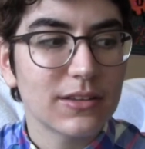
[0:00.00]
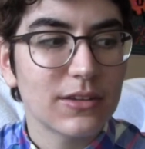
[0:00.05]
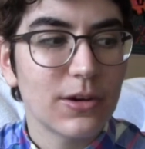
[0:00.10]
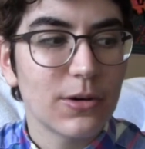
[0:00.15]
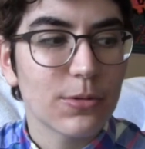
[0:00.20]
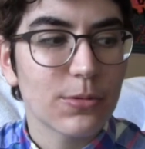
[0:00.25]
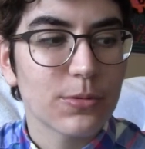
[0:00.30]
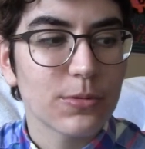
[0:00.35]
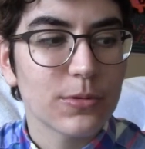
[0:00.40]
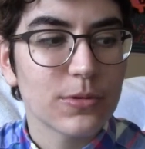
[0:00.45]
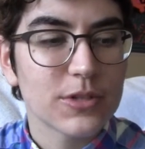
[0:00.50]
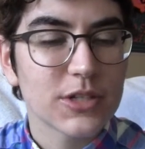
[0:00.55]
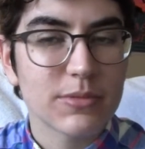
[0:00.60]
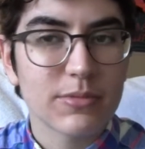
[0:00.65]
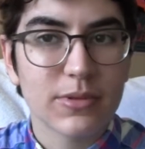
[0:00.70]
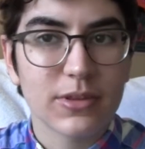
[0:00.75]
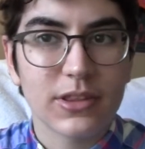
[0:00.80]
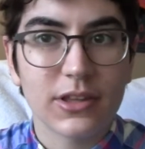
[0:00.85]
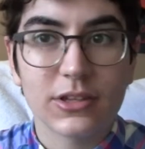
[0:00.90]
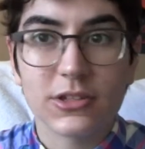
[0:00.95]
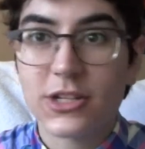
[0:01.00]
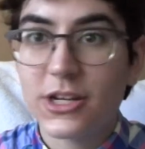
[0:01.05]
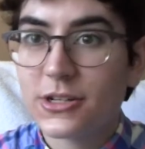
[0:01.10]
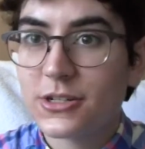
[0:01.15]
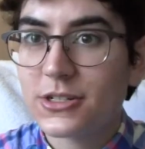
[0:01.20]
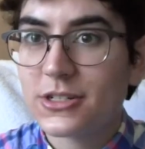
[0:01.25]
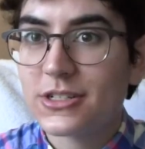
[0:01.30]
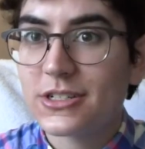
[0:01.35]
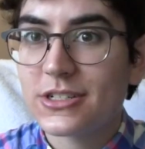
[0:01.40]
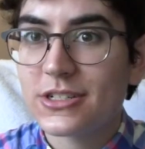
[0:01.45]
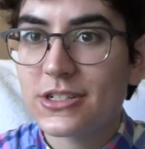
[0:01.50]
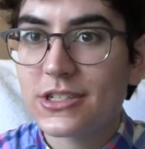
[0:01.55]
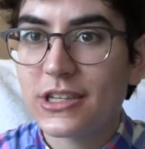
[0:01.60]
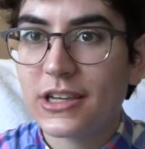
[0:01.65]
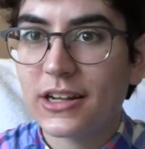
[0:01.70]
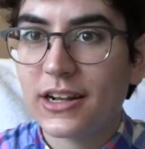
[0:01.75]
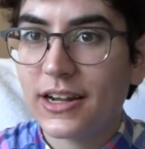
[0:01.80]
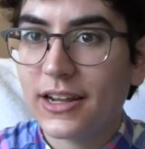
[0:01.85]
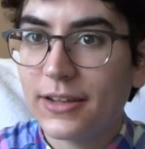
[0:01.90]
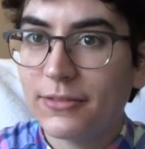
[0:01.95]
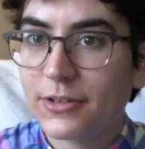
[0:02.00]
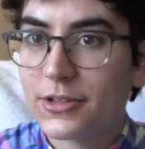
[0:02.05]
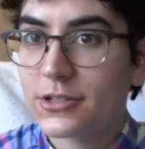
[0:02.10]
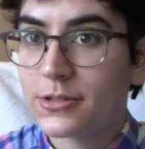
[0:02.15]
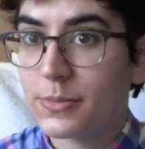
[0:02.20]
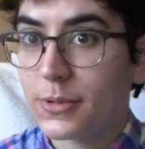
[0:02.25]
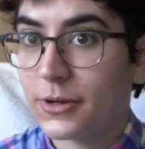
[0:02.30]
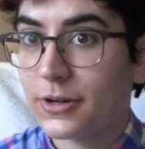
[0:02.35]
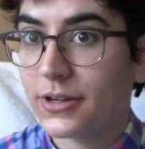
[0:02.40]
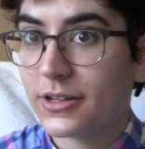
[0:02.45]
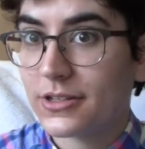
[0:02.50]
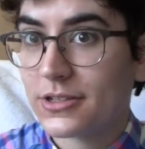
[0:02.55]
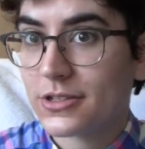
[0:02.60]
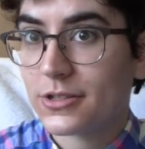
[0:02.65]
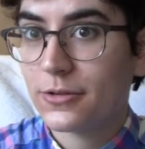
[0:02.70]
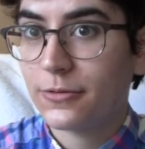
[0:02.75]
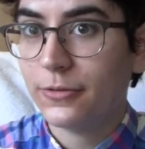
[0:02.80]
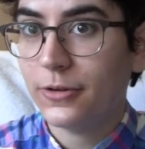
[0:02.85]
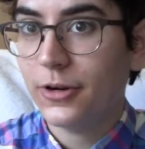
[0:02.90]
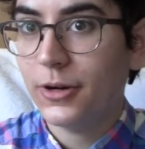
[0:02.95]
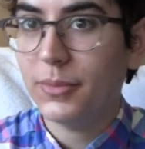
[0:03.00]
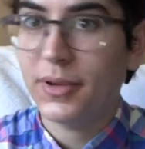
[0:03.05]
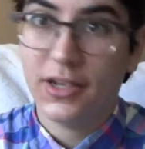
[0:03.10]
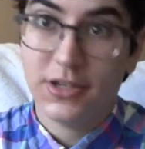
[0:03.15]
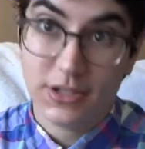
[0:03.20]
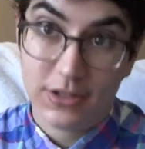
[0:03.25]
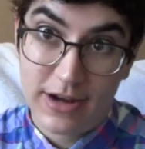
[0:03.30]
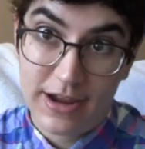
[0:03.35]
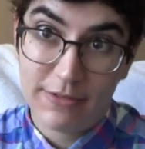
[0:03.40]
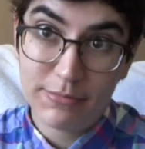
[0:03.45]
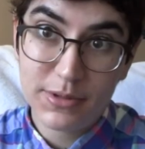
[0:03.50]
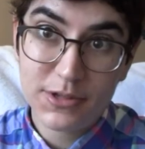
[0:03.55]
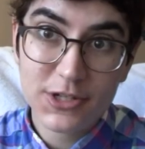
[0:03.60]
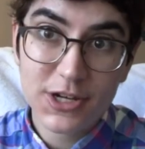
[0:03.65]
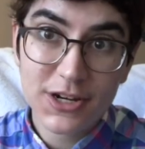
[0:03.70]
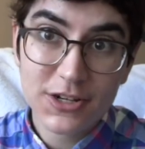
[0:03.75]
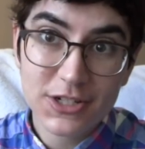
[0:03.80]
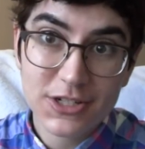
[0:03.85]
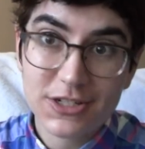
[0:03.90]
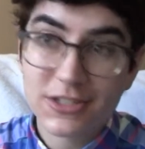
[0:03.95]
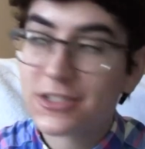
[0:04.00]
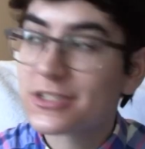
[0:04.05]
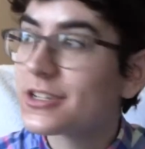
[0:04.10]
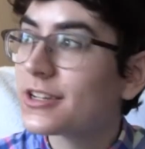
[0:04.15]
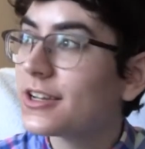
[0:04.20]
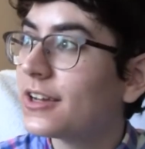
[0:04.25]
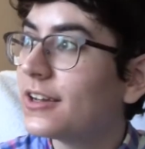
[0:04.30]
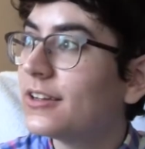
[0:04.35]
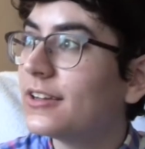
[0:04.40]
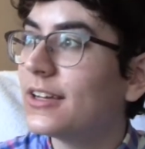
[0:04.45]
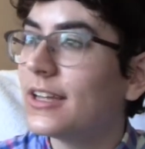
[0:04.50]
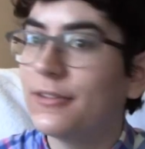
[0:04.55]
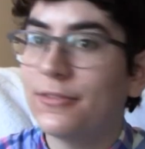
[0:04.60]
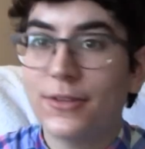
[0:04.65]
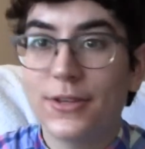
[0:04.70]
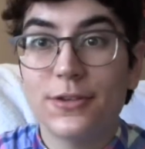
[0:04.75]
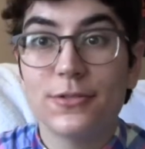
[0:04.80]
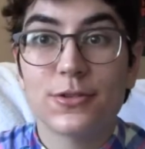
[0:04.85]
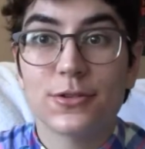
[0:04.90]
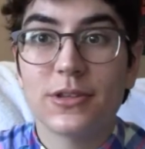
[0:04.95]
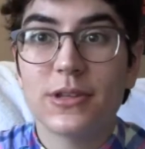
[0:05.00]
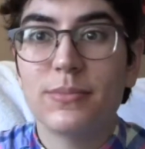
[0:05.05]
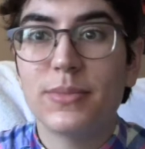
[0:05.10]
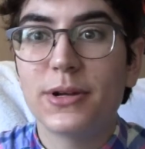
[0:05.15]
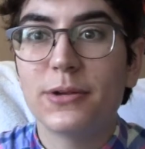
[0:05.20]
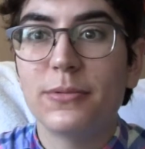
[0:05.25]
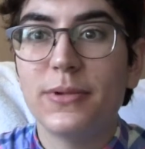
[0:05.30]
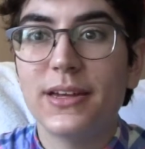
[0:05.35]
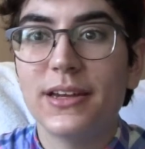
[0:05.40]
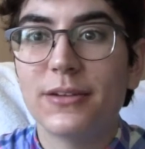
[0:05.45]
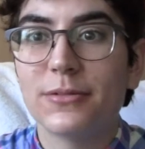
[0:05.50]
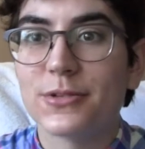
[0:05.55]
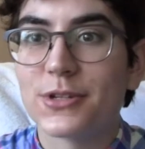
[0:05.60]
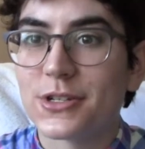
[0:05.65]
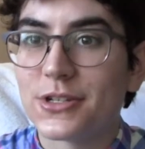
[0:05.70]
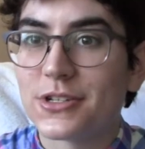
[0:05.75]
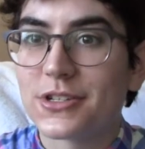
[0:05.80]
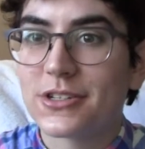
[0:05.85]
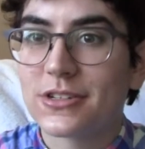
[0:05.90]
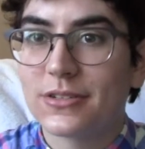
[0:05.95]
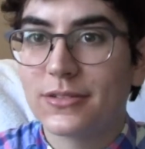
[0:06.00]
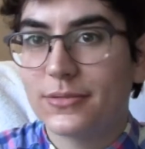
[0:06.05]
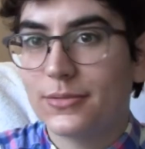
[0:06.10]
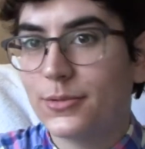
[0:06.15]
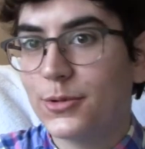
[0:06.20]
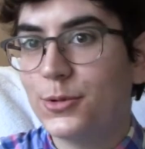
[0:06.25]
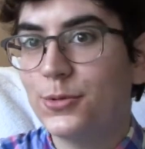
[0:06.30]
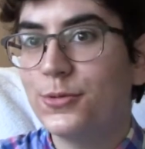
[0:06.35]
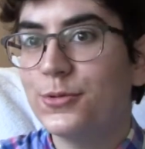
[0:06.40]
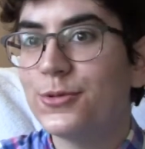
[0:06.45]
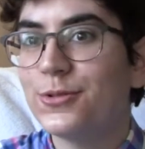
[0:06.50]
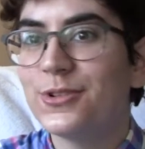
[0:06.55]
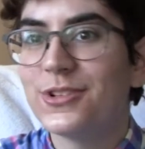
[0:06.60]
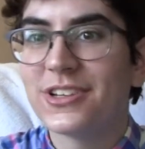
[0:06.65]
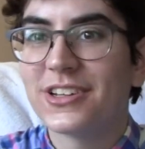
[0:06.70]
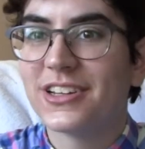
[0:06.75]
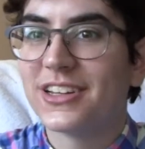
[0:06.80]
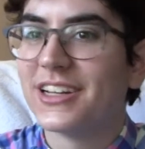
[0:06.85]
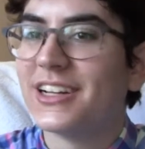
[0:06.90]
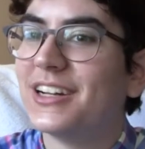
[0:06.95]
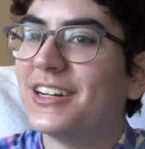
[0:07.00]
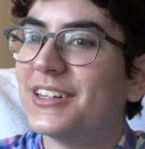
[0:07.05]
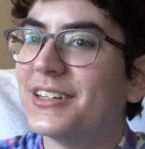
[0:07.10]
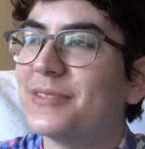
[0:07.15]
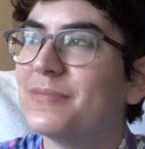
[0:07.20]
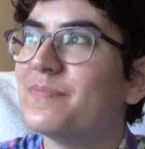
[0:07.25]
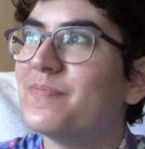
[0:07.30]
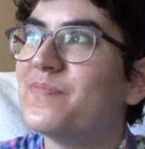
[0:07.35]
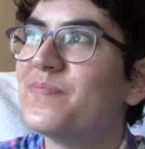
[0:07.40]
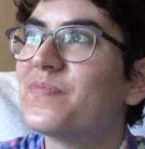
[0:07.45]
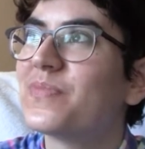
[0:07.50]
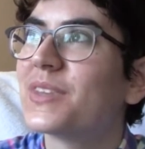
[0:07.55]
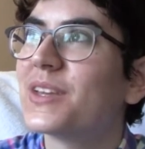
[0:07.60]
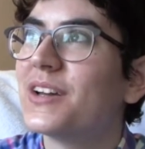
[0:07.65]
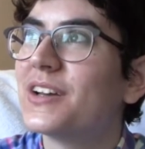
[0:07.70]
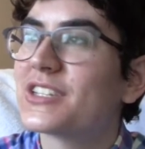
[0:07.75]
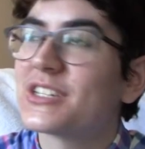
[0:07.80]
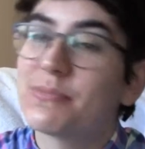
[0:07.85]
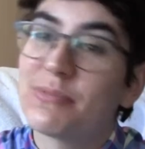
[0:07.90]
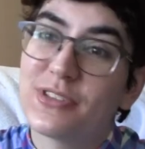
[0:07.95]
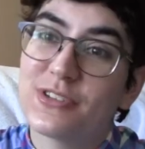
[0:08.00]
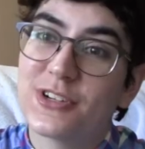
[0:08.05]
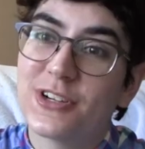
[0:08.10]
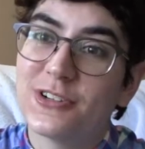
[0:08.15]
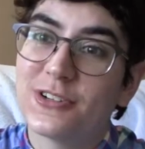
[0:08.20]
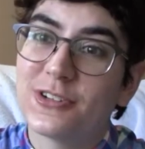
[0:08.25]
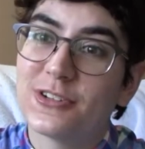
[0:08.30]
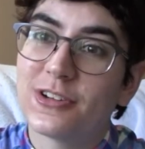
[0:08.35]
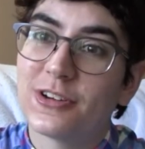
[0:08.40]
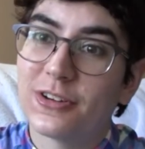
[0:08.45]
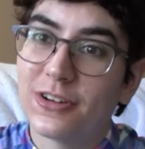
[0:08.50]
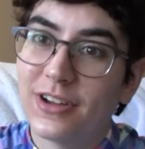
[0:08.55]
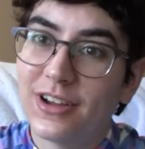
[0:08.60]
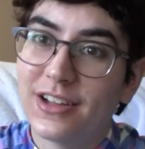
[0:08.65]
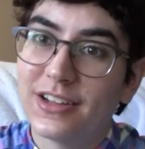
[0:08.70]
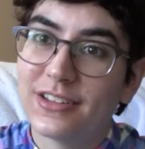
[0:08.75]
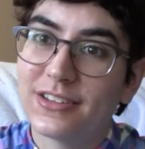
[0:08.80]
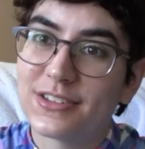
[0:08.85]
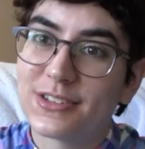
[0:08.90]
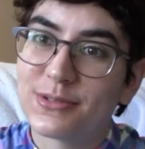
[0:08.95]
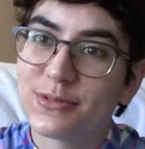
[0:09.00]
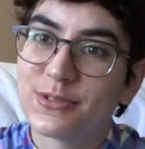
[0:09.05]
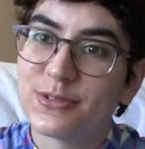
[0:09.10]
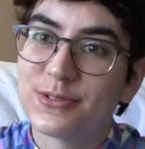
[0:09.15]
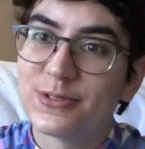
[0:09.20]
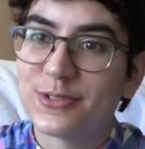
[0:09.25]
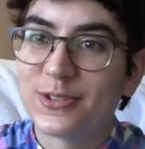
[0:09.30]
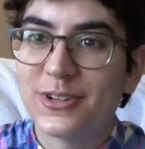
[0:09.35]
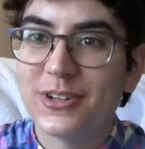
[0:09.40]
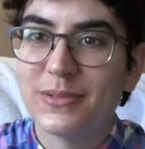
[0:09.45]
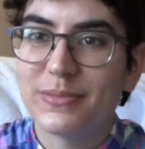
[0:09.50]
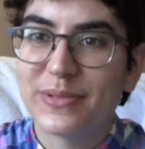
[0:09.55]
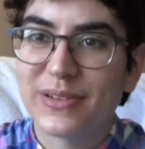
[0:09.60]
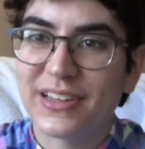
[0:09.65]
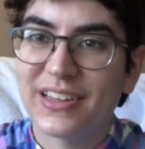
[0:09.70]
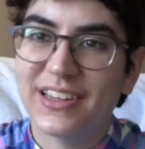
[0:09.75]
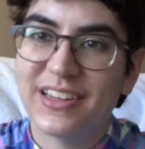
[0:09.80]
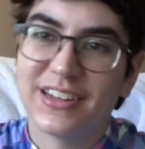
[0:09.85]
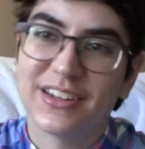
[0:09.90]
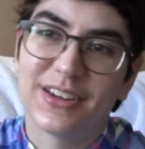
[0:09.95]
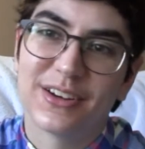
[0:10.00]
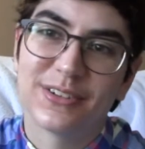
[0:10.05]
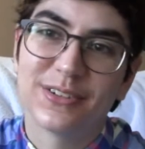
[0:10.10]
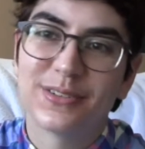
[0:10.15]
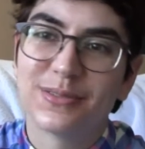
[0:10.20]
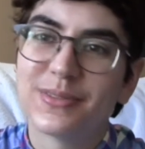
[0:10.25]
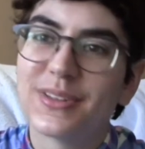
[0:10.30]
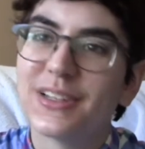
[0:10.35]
go through some of the changes that I've experienced so far, because there have been changes, even though it's only been a week, which is cool. Some of the changes are not so cool, but you know,